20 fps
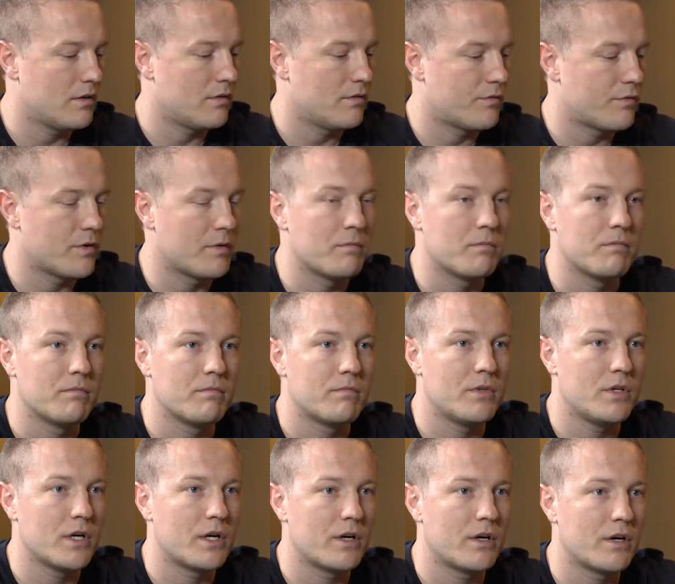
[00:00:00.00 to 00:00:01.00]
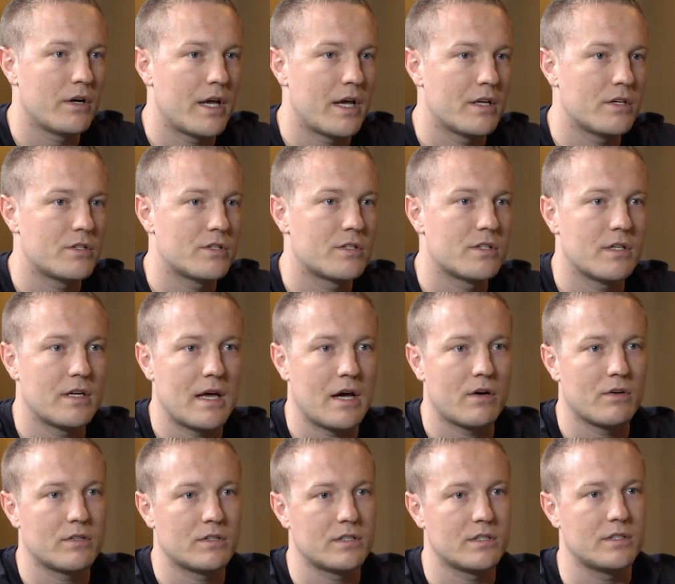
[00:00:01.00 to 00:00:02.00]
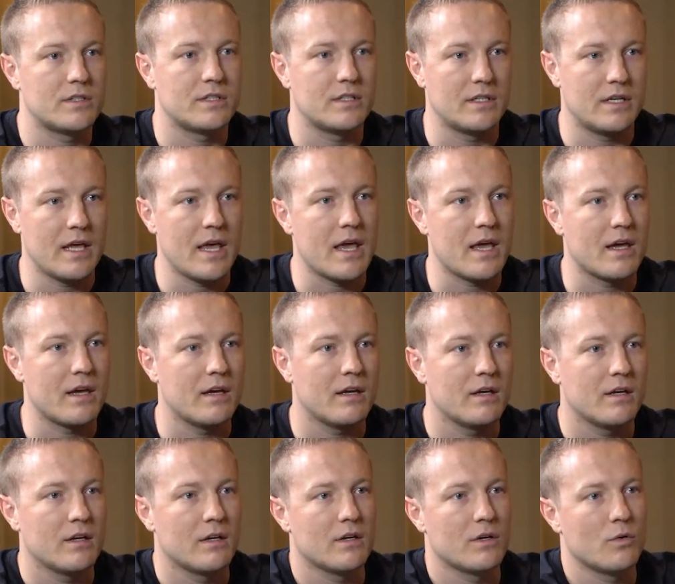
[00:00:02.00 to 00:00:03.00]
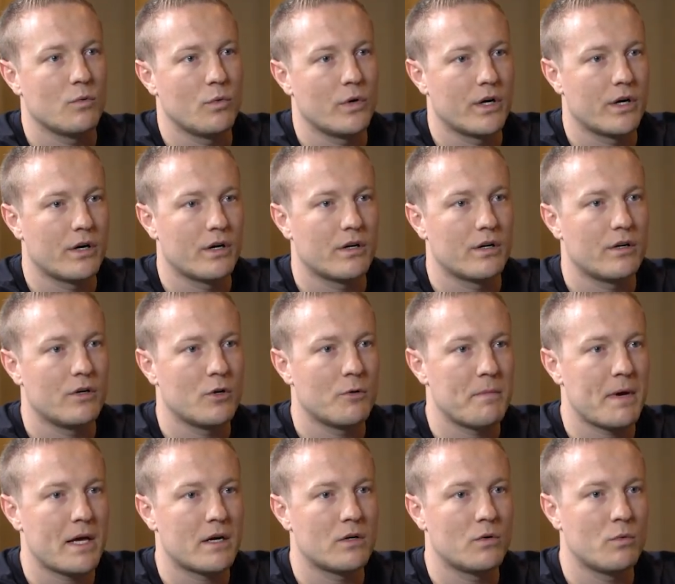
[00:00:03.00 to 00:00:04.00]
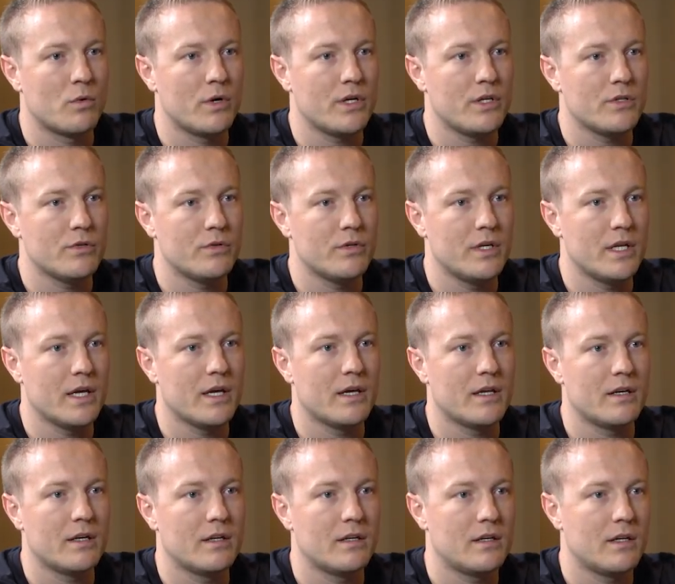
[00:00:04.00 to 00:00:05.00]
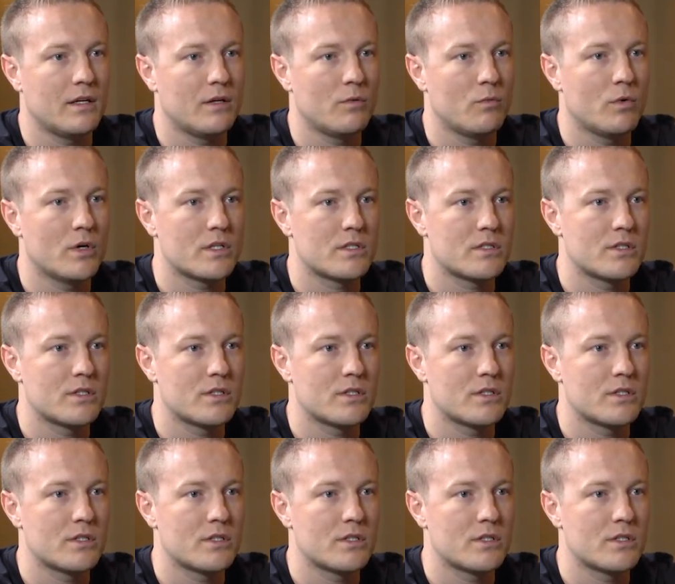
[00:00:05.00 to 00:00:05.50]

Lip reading: from younger age to now to today, where no matter what you did and what